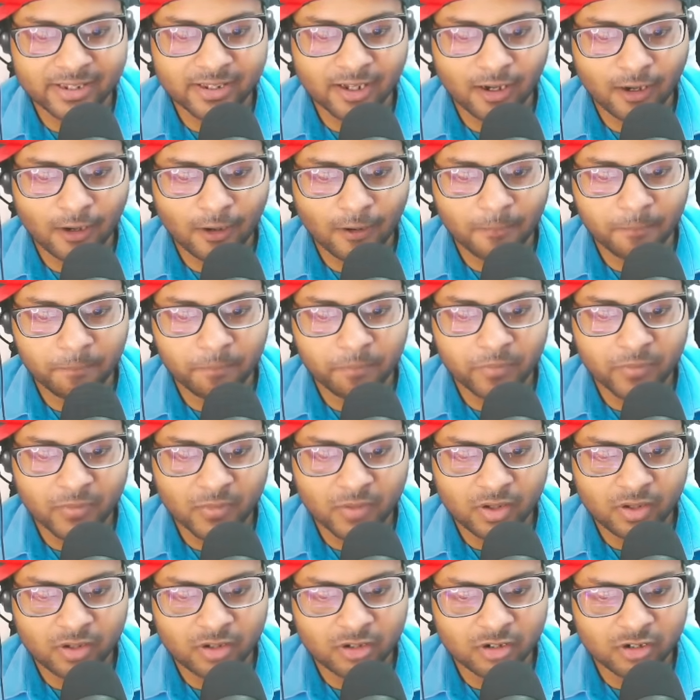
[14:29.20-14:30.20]
the
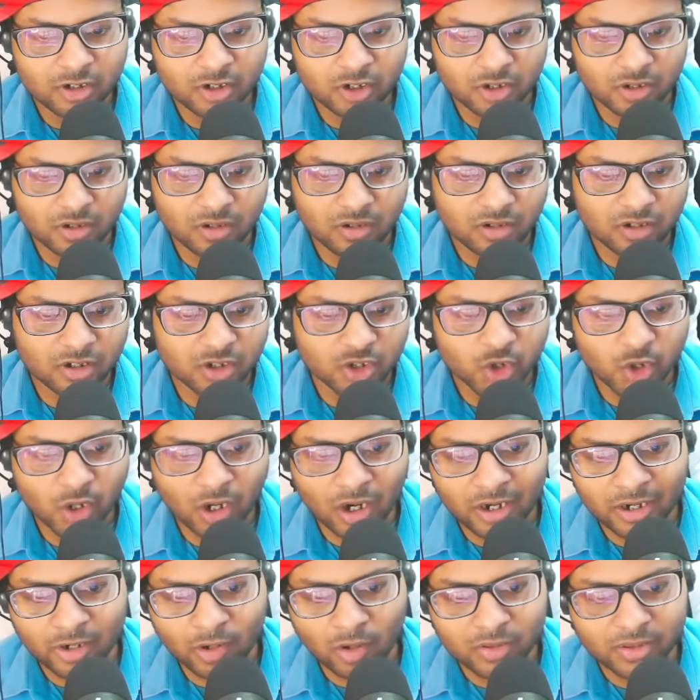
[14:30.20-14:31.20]

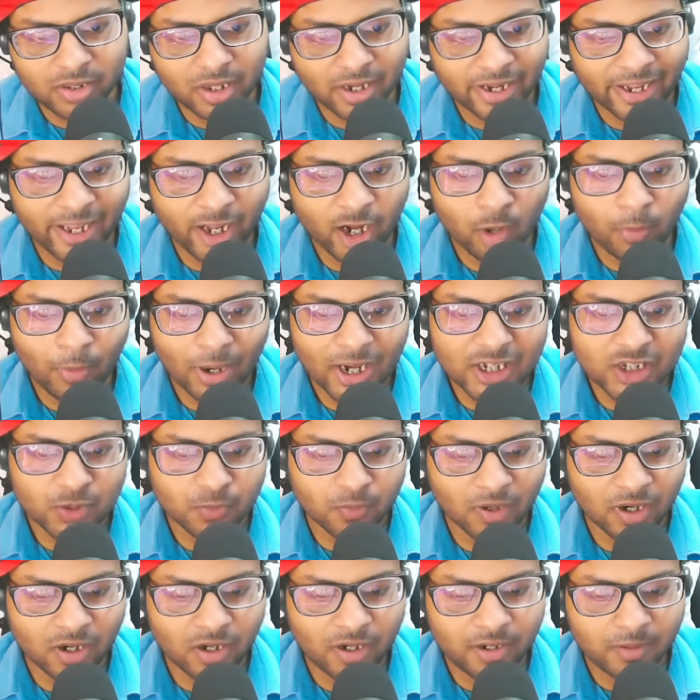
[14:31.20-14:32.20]
shard on the King of
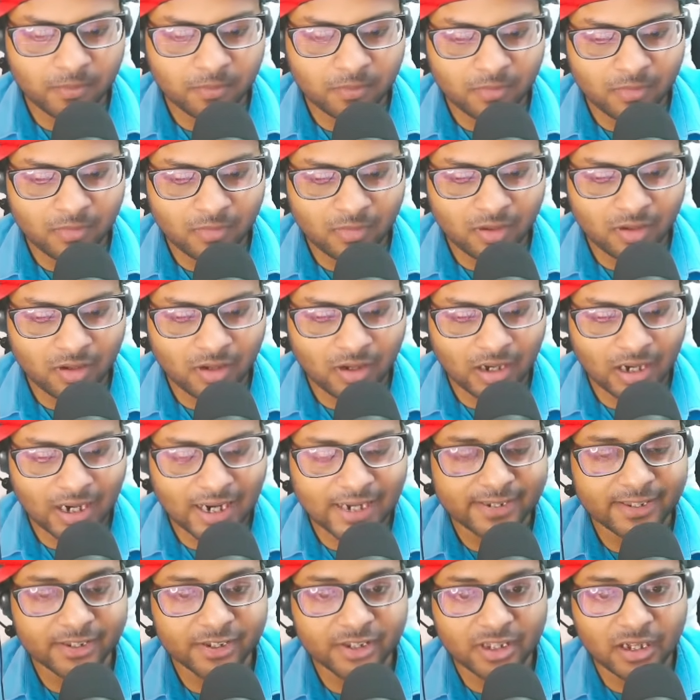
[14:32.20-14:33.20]
Icefield.
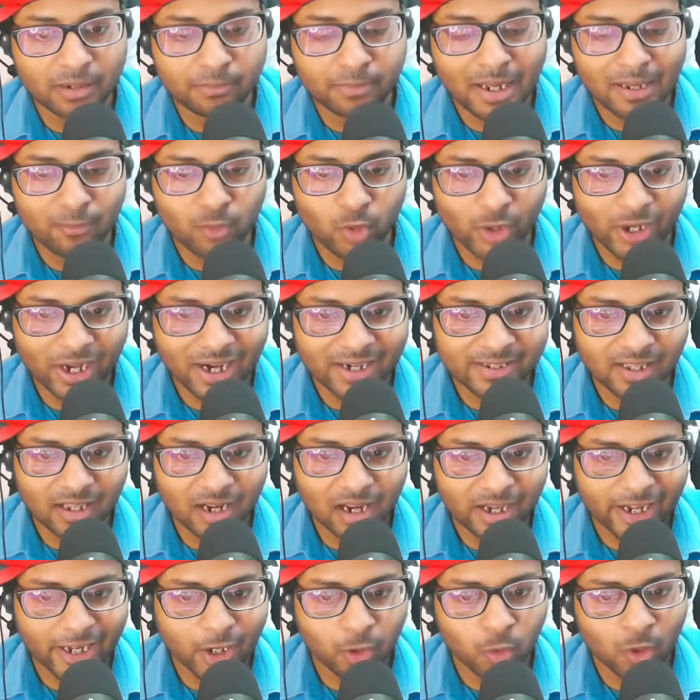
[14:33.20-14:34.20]
At the same time, we get the
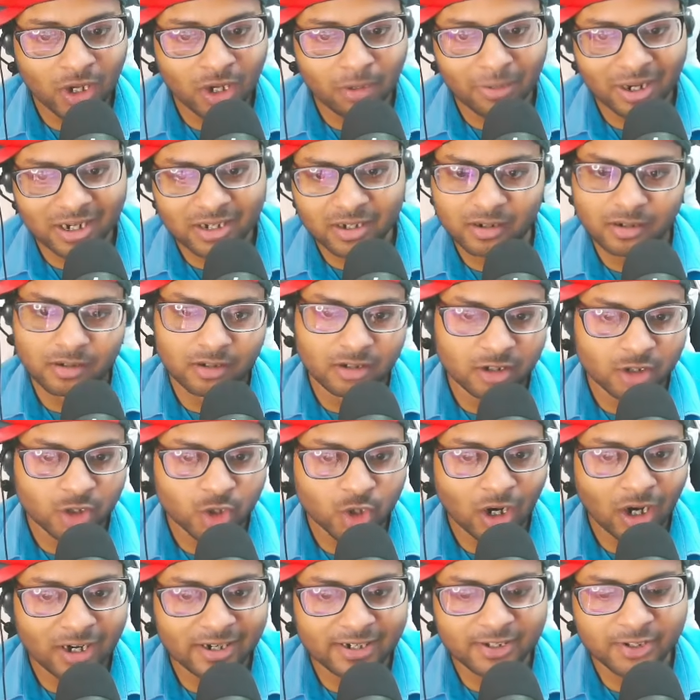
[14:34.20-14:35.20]
lucky wheel, but
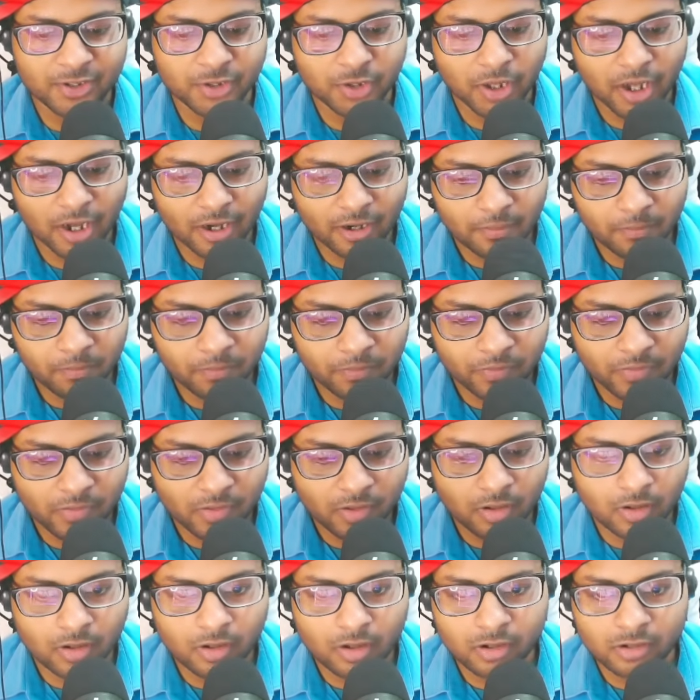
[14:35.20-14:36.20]
shard is there.
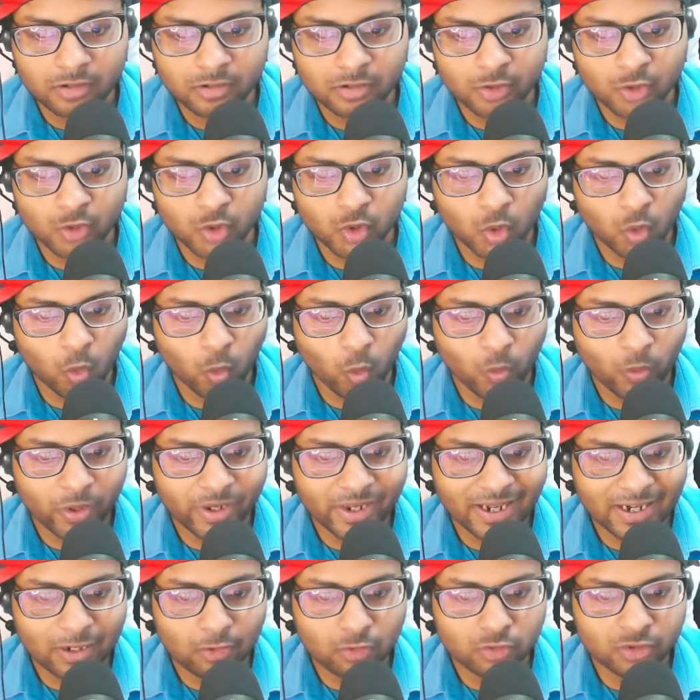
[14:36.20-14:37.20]
So we
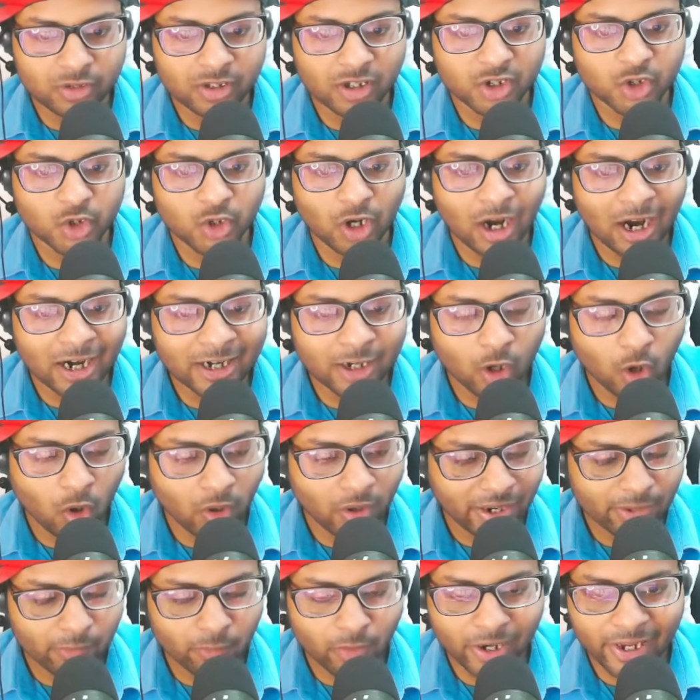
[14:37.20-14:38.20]
can use the shard
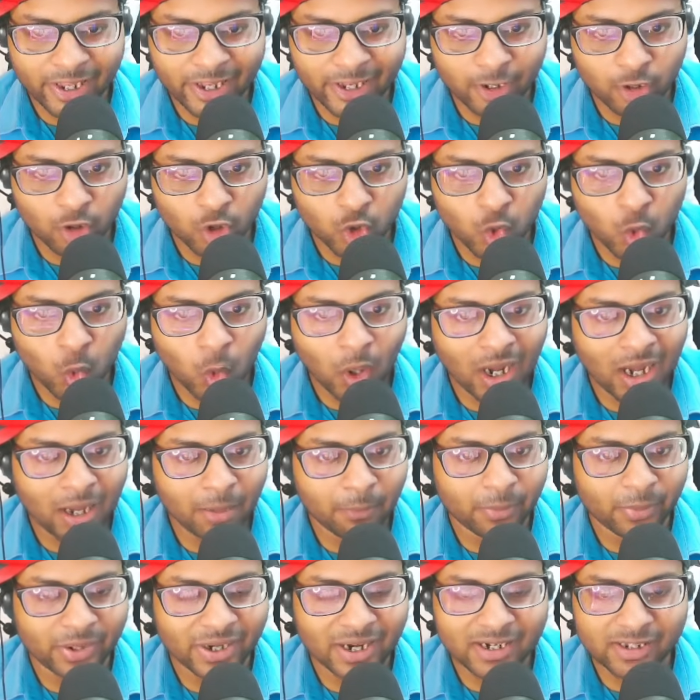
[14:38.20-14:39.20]
on our hero to
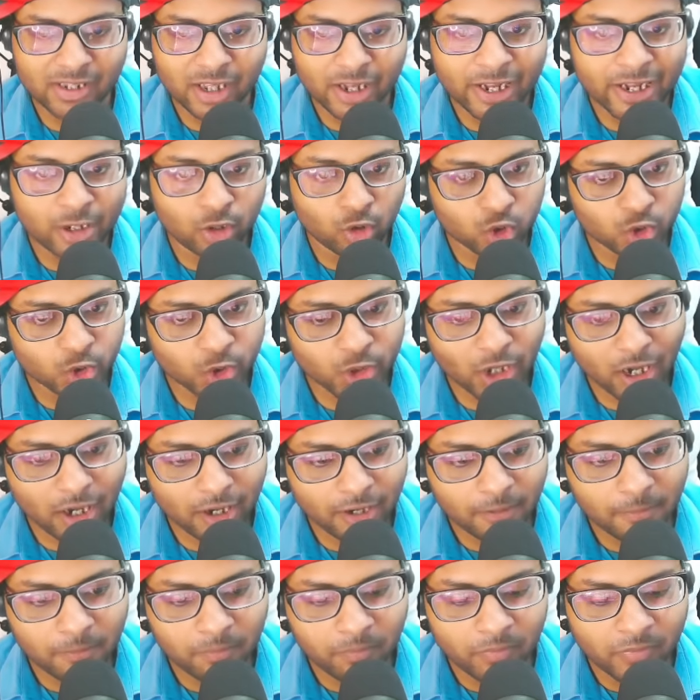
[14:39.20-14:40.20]
upgrade the hero star.
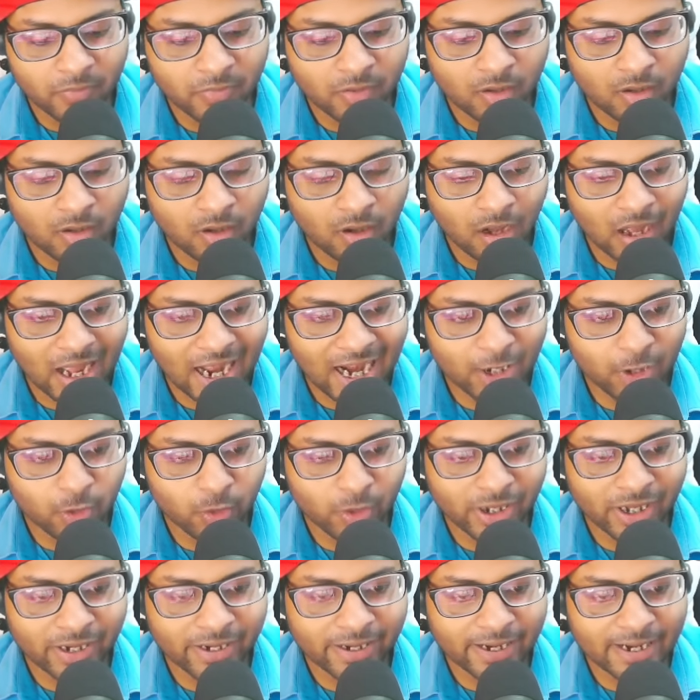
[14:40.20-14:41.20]
And we
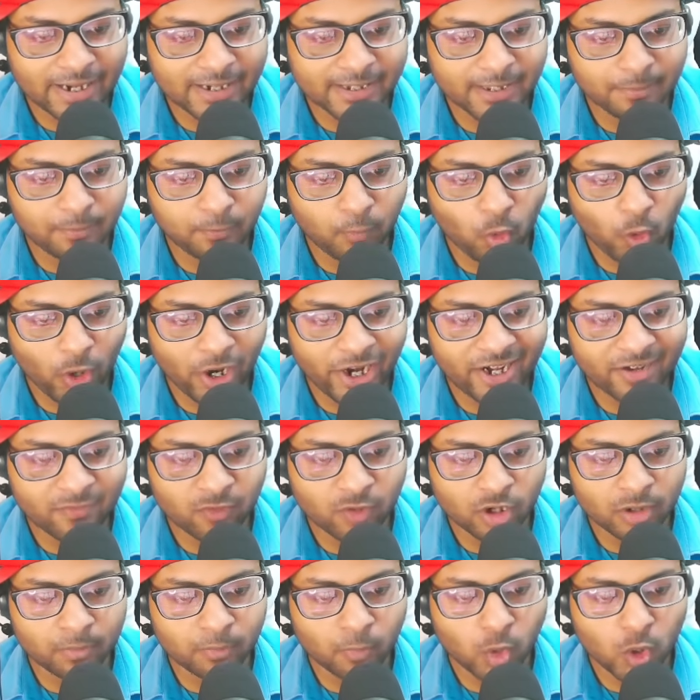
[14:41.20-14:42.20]
can get the point
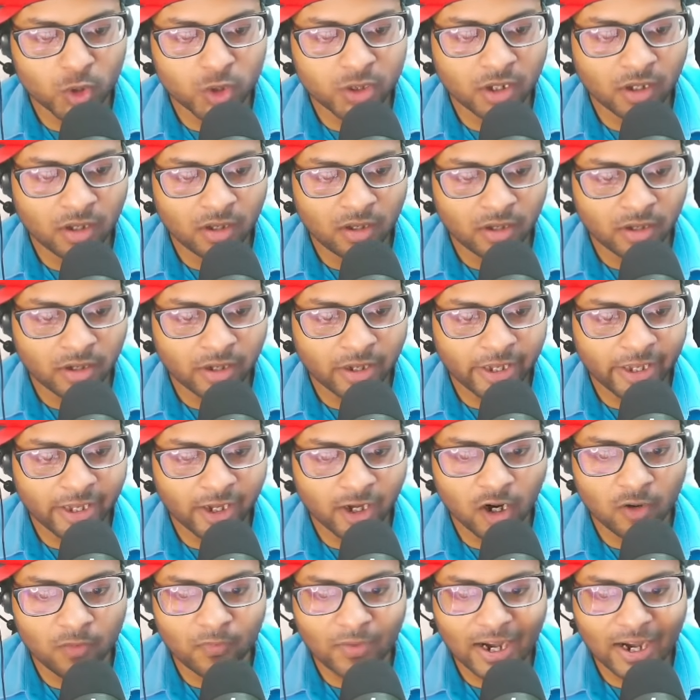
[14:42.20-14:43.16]
for both King of